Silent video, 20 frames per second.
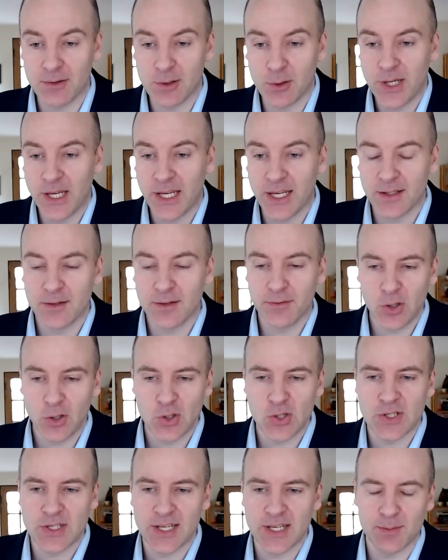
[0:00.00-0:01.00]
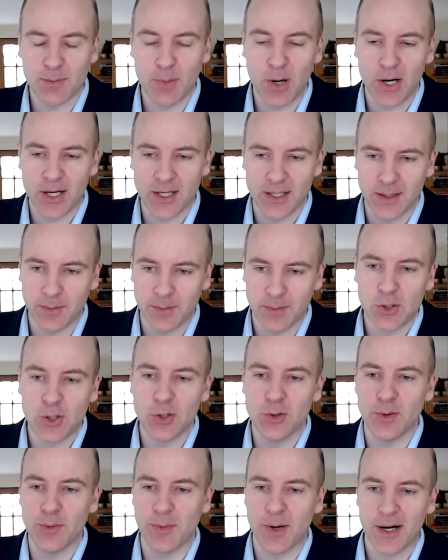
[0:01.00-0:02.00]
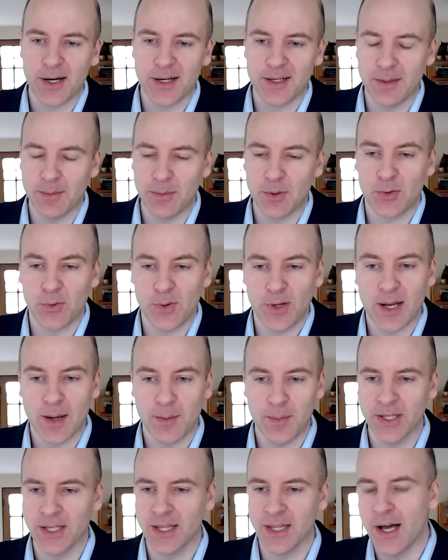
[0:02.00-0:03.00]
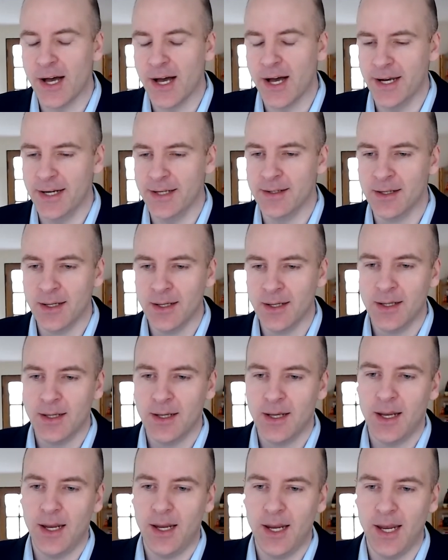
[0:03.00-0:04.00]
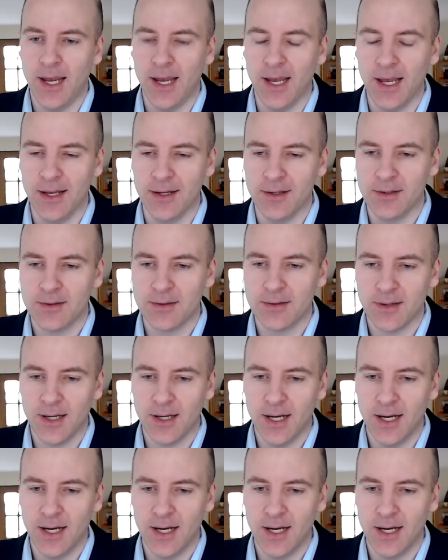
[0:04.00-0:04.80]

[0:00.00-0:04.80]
looking at divergence as market number 2 and market number 3 come online, and